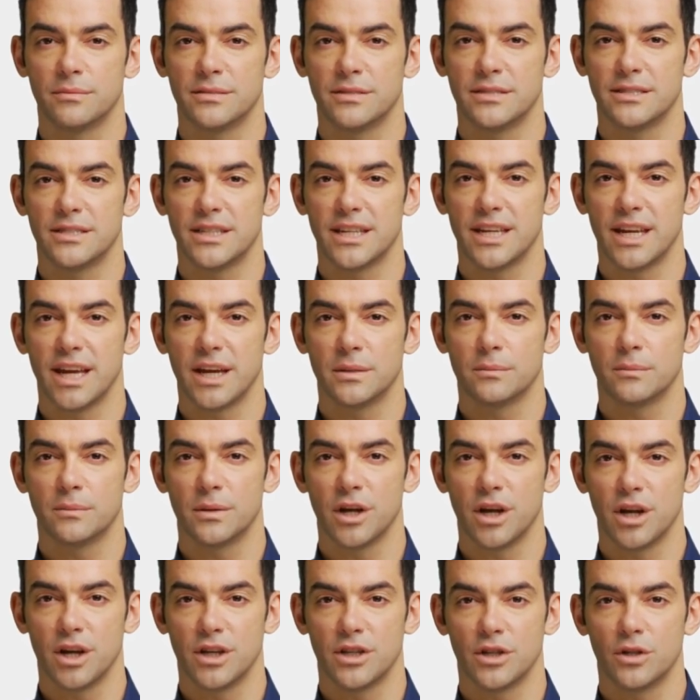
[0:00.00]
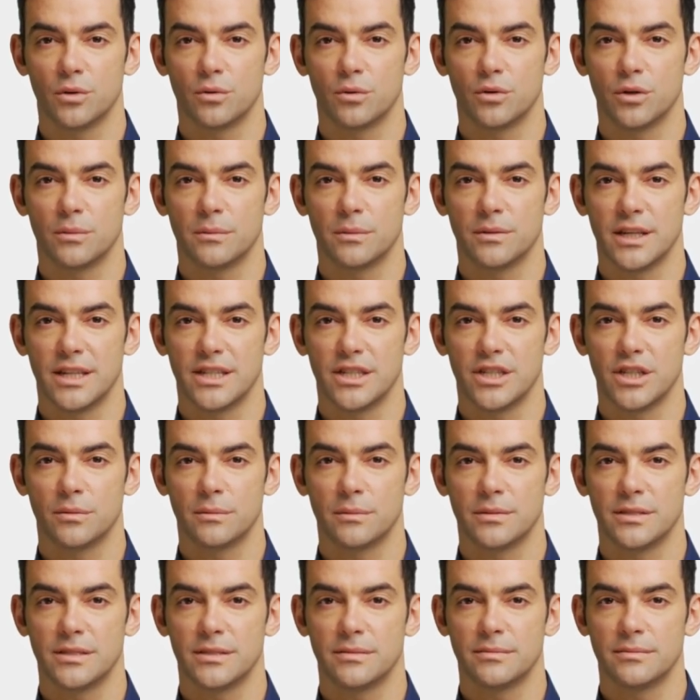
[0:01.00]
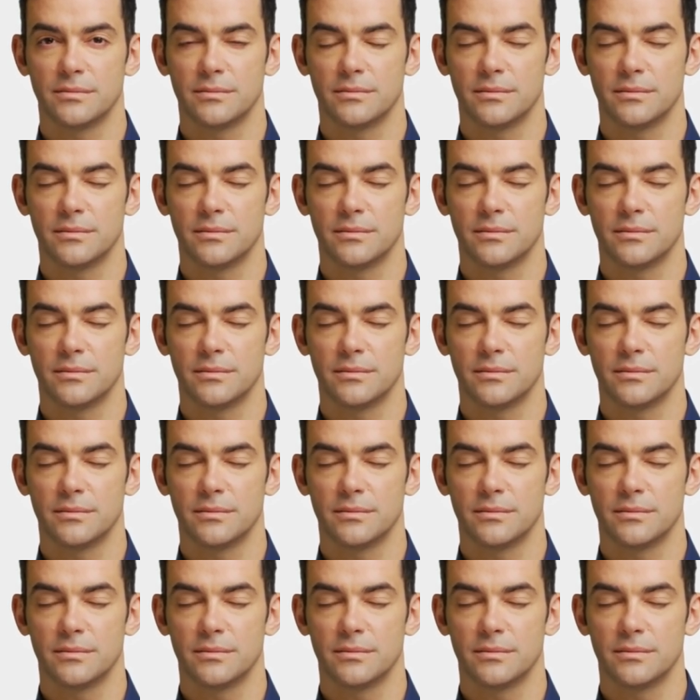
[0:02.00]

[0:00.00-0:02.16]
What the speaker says: Set up auto-replenishment.